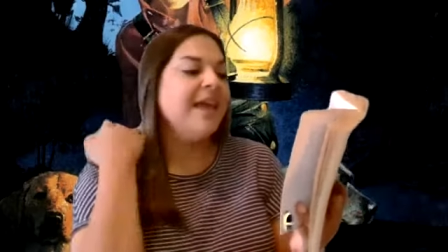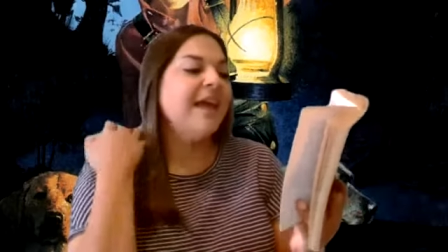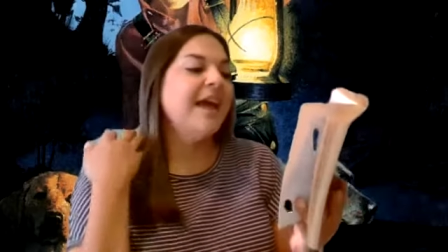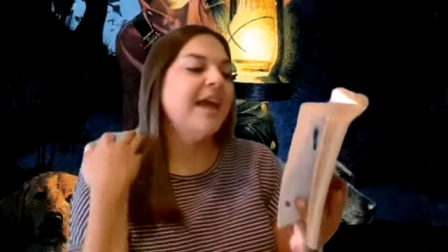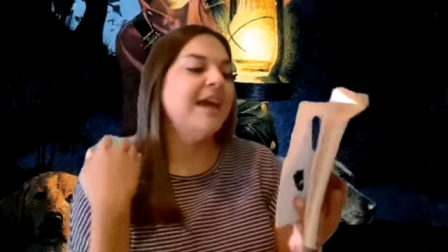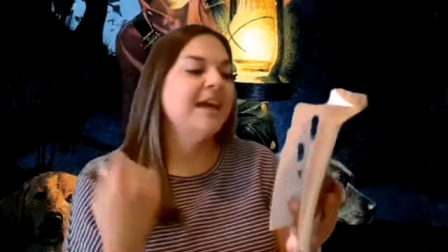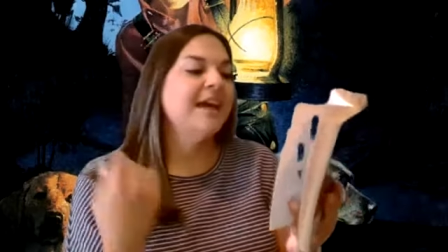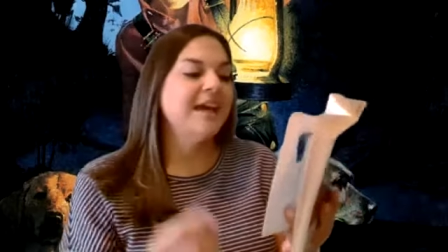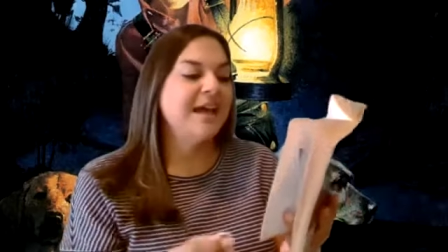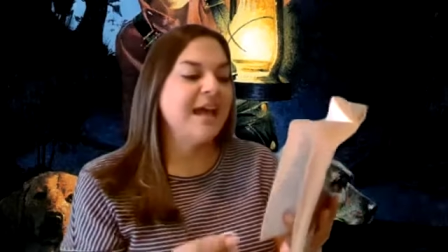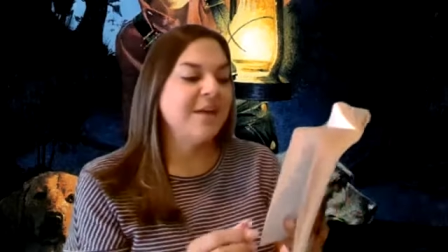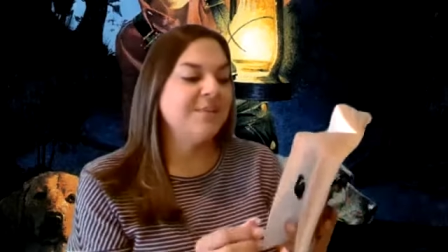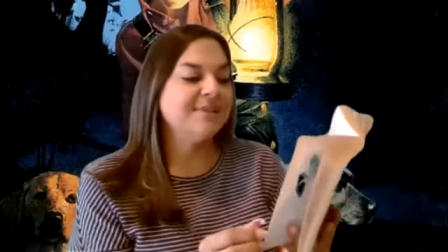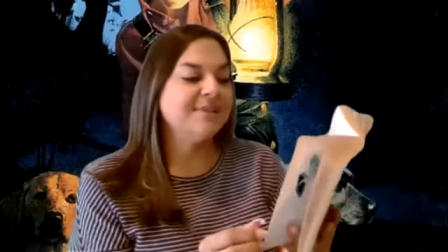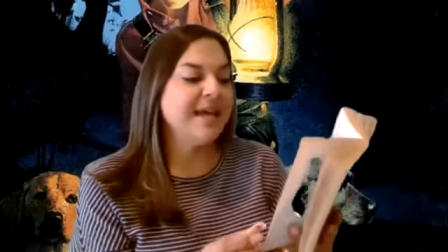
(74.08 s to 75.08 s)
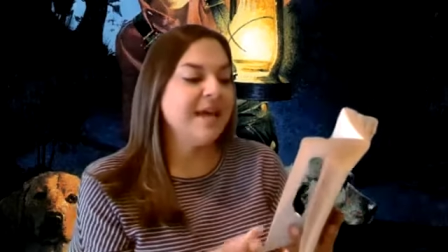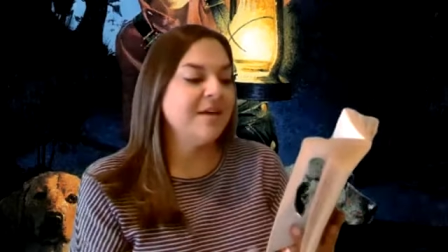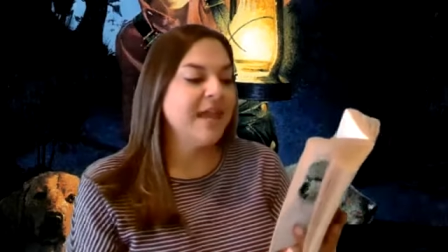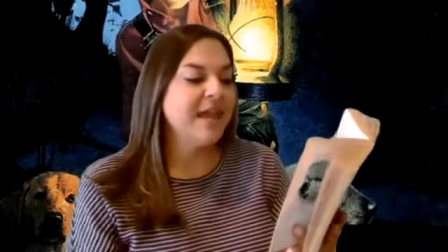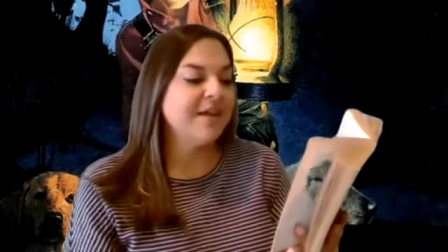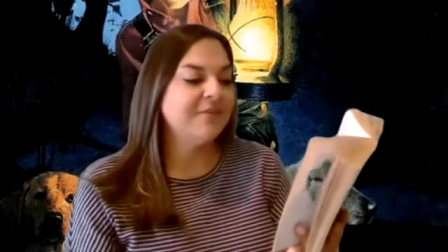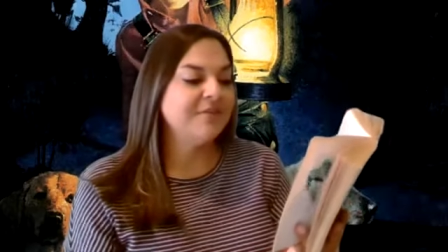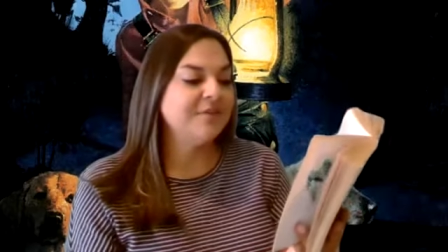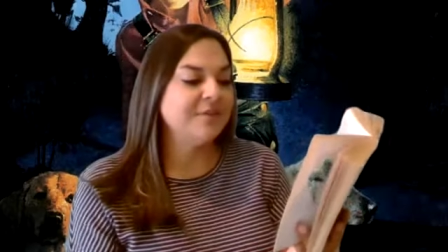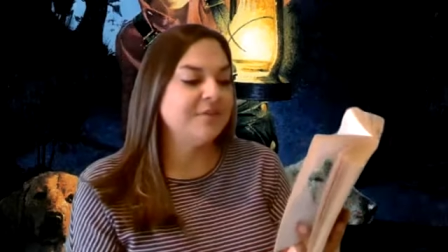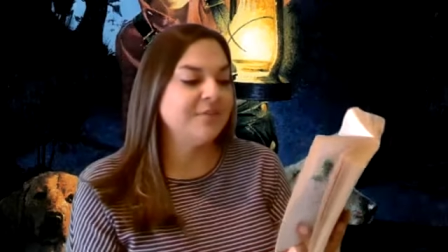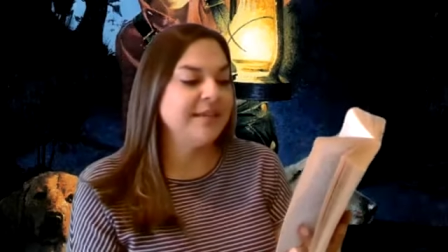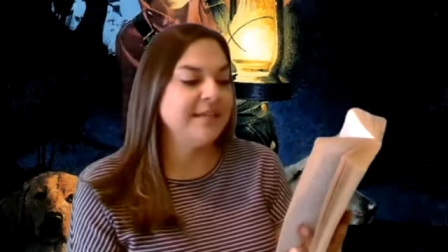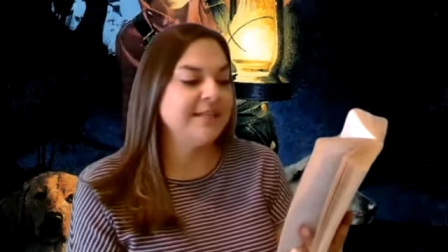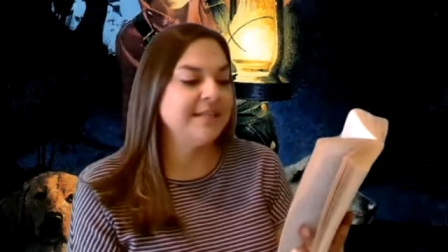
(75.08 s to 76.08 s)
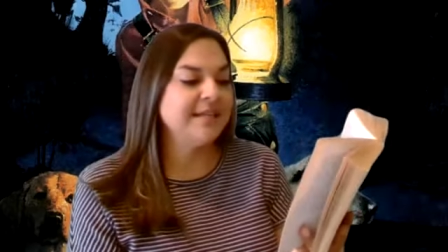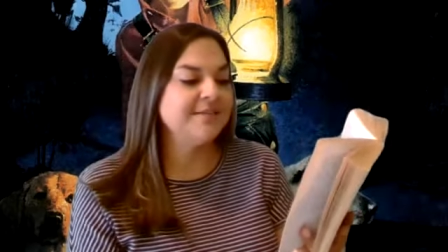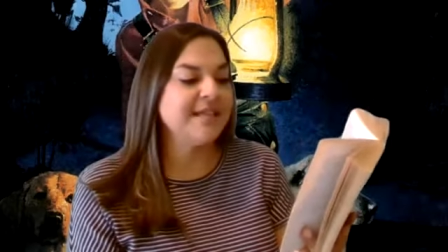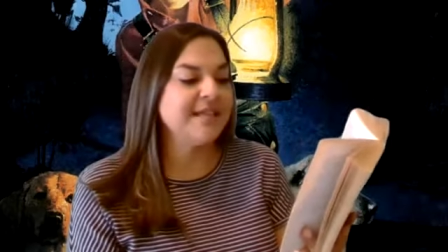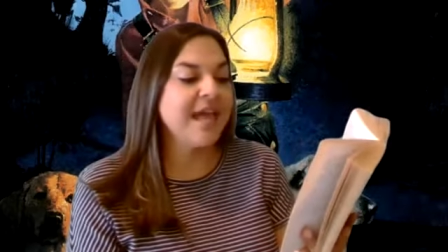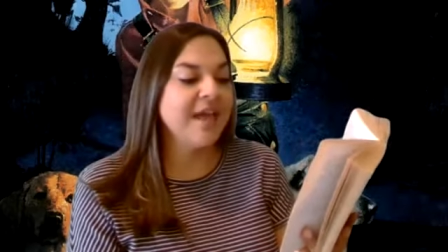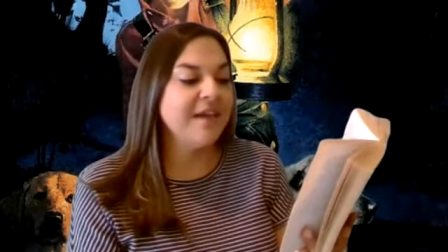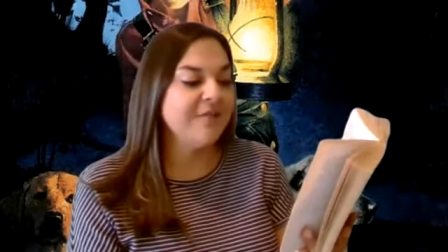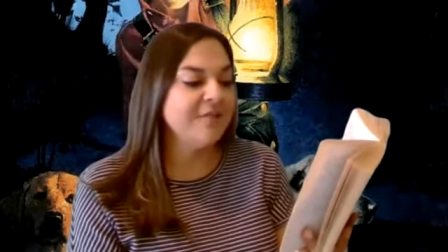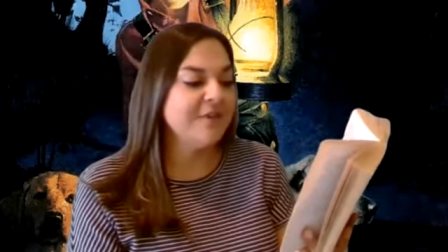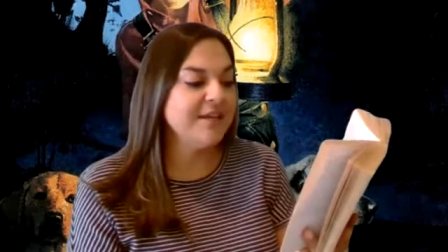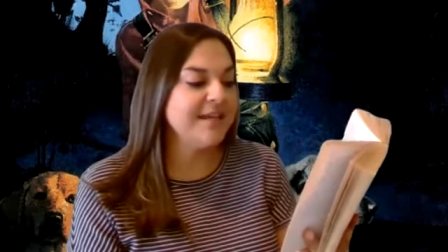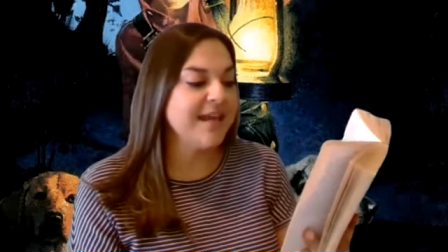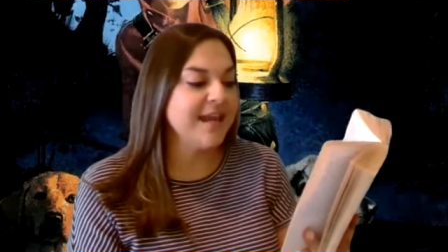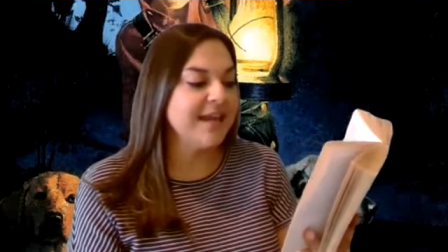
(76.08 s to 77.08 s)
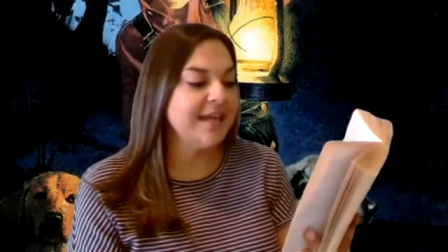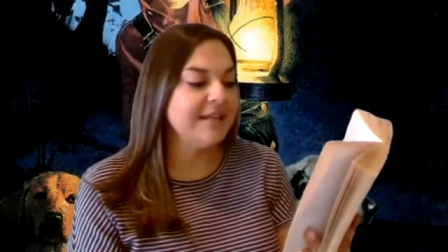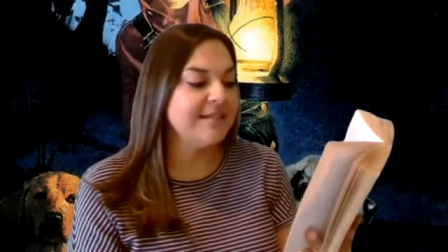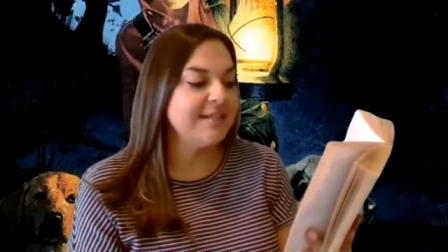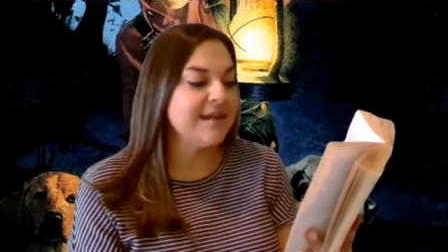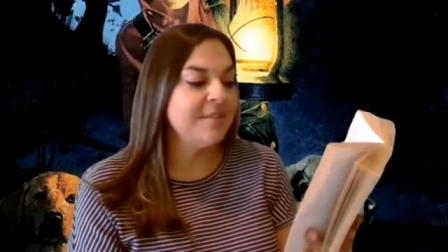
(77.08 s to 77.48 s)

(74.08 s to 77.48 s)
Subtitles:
I was out after the ringtails every night.